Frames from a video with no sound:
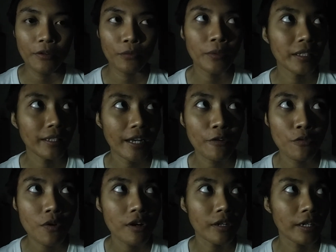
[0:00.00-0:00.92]
Well, I
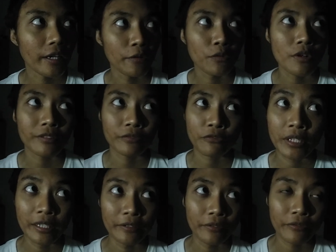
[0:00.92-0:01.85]
walk
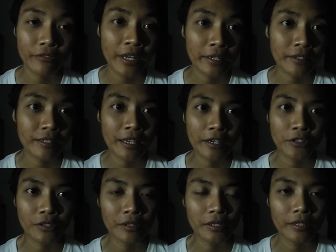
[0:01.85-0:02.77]
really fast
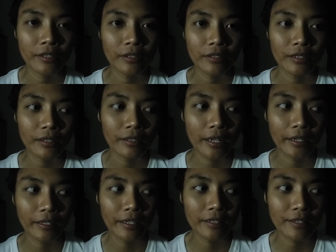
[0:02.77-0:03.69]
actually.
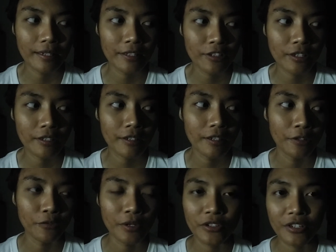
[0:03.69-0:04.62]
Like,
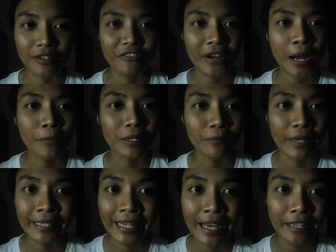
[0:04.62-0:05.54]
it runs in the family.
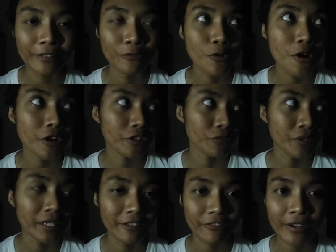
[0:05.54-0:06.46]
My dad walks
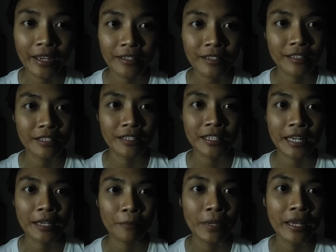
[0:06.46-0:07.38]
really fast just
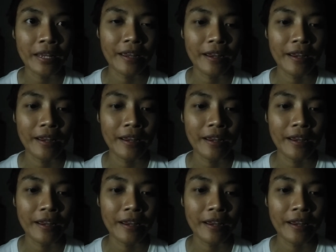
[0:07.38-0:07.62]
like me.